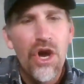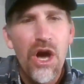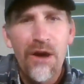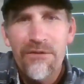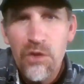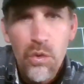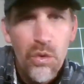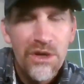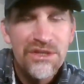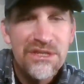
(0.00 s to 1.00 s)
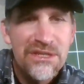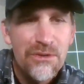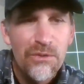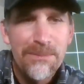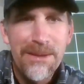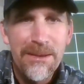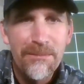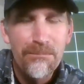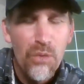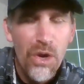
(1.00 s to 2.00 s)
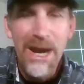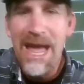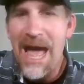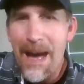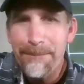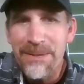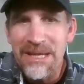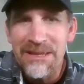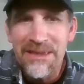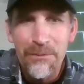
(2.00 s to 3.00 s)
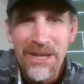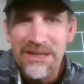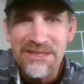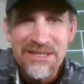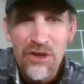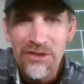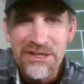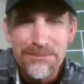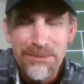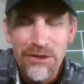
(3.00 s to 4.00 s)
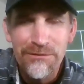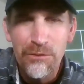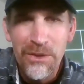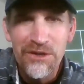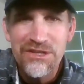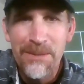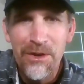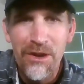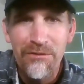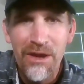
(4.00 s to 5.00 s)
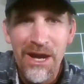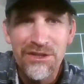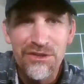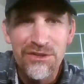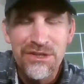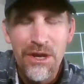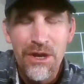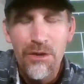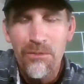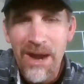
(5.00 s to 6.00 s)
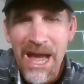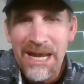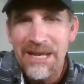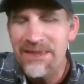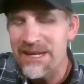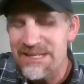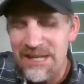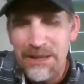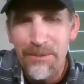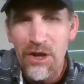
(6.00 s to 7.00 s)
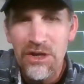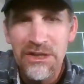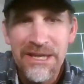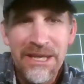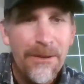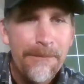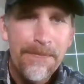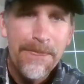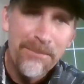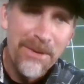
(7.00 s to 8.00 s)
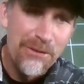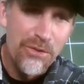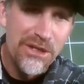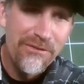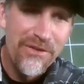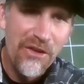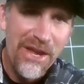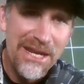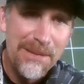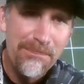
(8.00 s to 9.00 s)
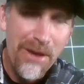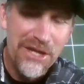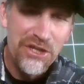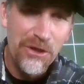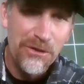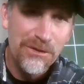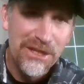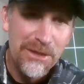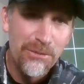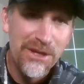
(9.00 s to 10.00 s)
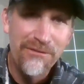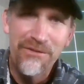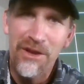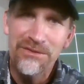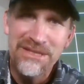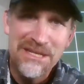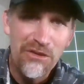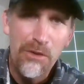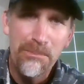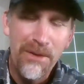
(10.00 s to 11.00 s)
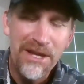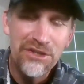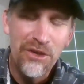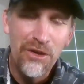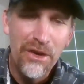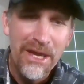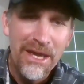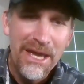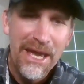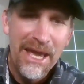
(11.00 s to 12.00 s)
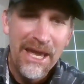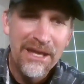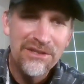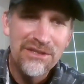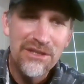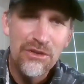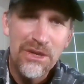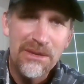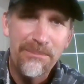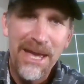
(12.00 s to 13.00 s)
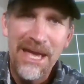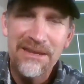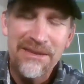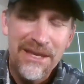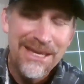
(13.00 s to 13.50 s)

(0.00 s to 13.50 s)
of course, we'd be more happy that we got to see all these beautiful winners coming off Rogers' racket and that he's hitting the ball clean, but he wouldn't have felt any pressure. He would have felt zero pressure. And you can bet